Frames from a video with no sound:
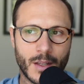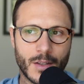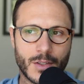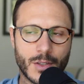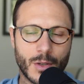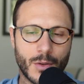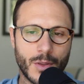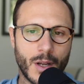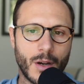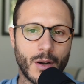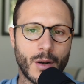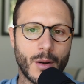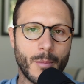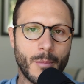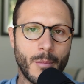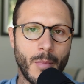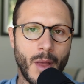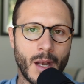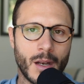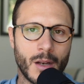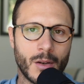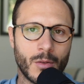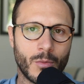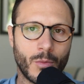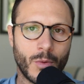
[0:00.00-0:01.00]
So there are
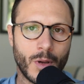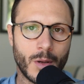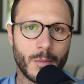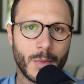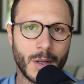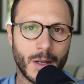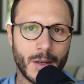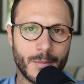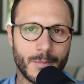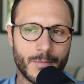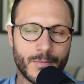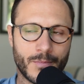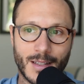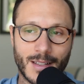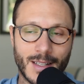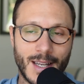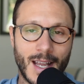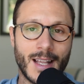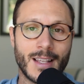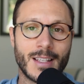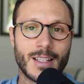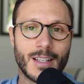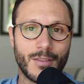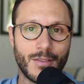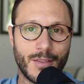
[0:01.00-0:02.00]
men and women,
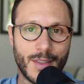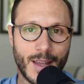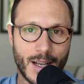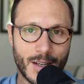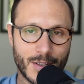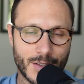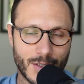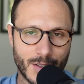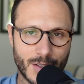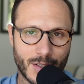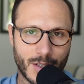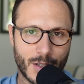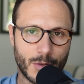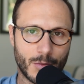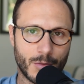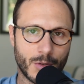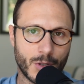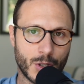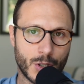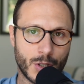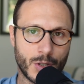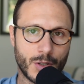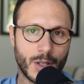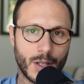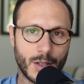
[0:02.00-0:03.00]
tens of thousands, that are
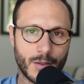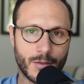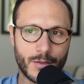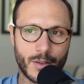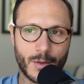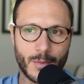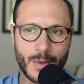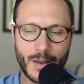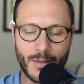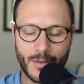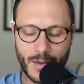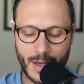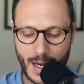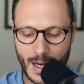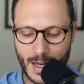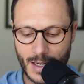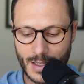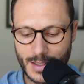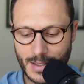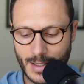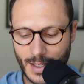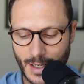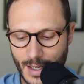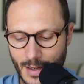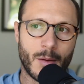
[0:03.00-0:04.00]
returning from
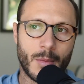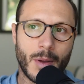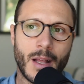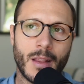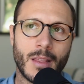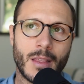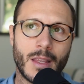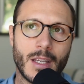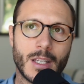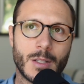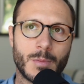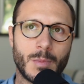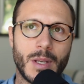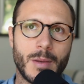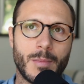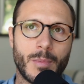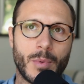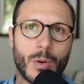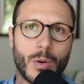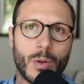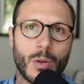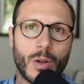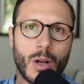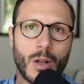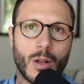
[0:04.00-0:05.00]
Afghanistan. And these
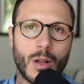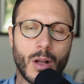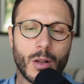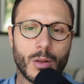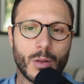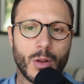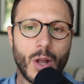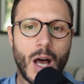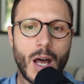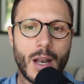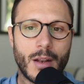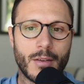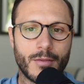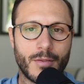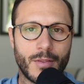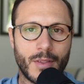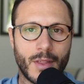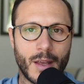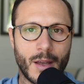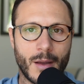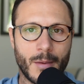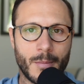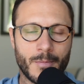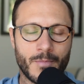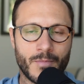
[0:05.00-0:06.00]
people, a lot of
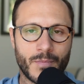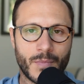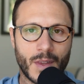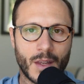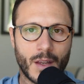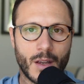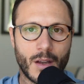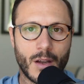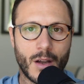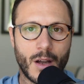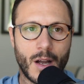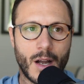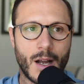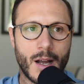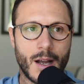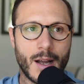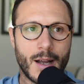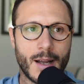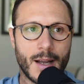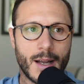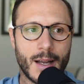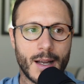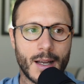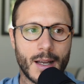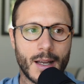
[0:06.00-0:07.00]
them
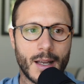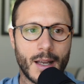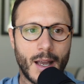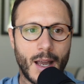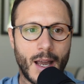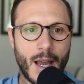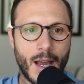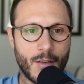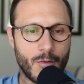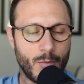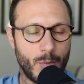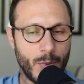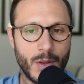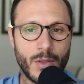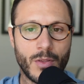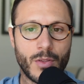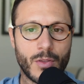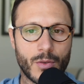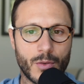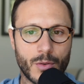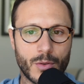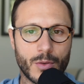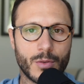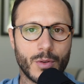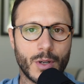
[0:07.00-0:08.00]
have been
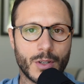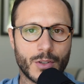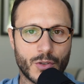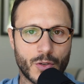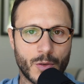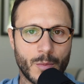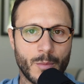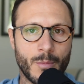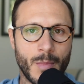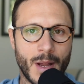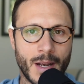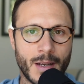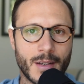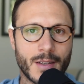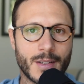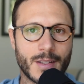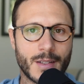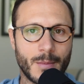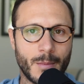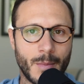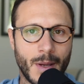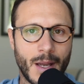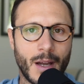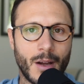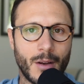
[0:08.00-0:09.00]
through a tremendous
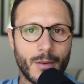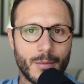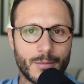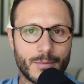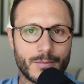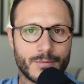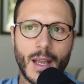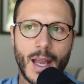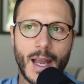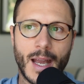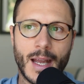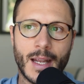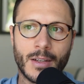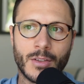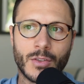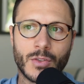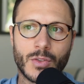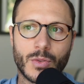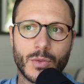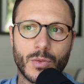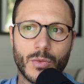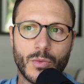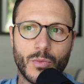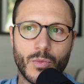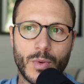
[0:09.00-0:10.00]
amount. And
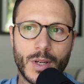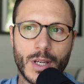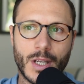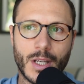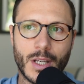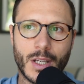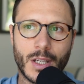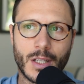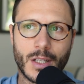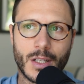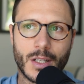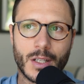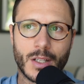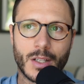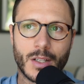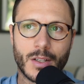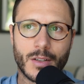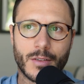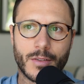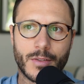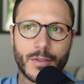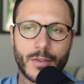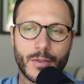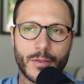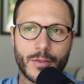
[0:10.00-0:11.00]
we,
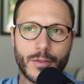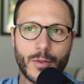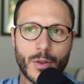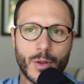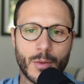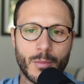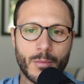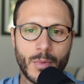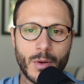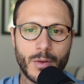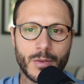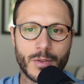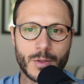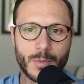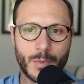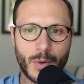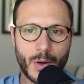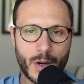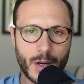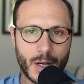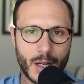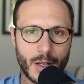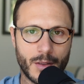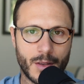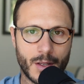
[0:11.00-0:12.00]
for the most
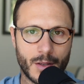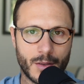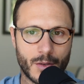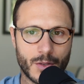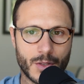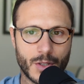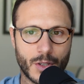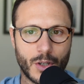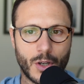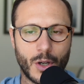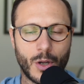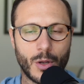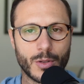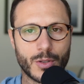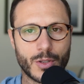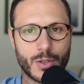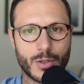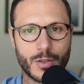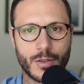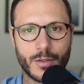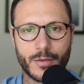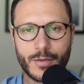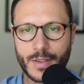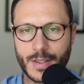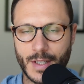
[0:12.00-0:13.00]
part, I think there's a
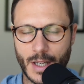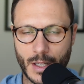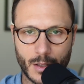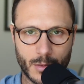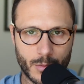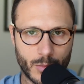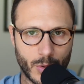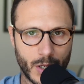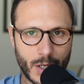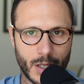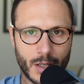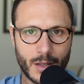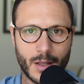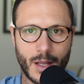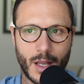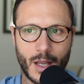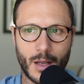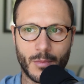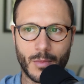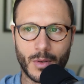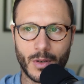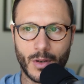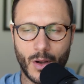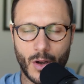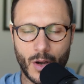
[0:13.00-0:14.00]
culture of celebrating
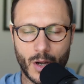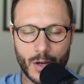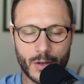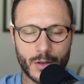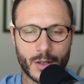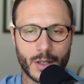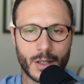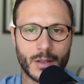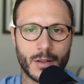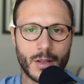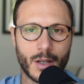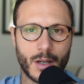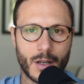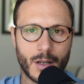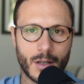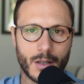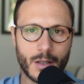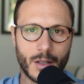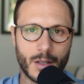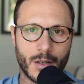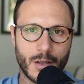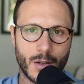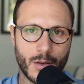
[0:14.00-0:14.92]
them and honoring their